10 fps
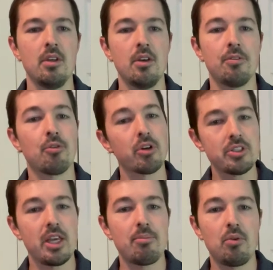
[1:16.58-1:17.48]
For
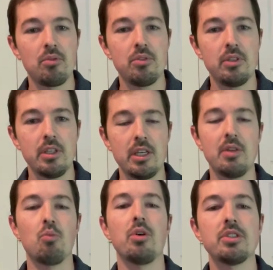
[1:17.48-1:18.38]
example,
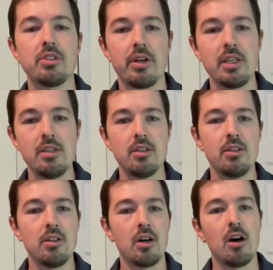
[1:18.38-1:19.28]
in one study,
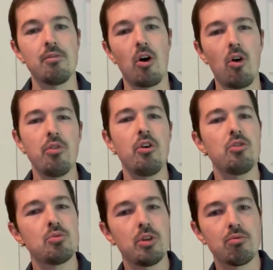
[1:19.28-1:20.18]
of all
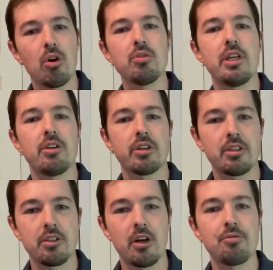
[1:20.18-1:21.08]
those with
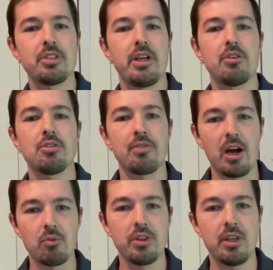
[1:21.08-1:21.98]
rotator cuff tears
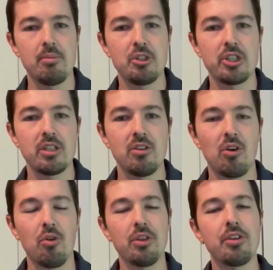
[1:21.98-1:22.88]
found with imaging,
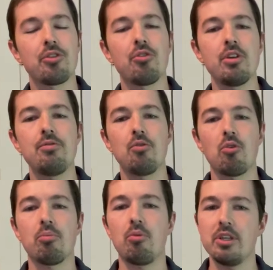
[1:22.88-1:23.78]
only
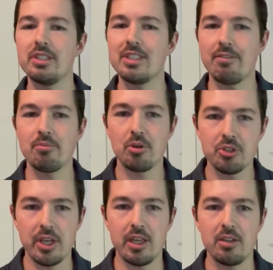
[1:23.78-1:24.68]

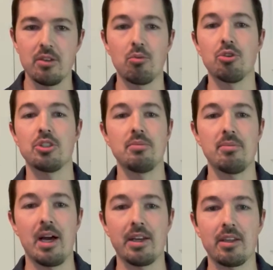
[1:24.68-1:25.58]
34.7% were
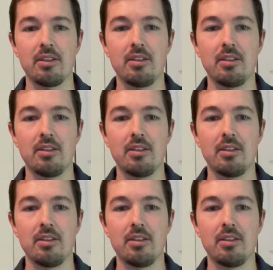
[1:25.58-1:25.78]
symptomatic,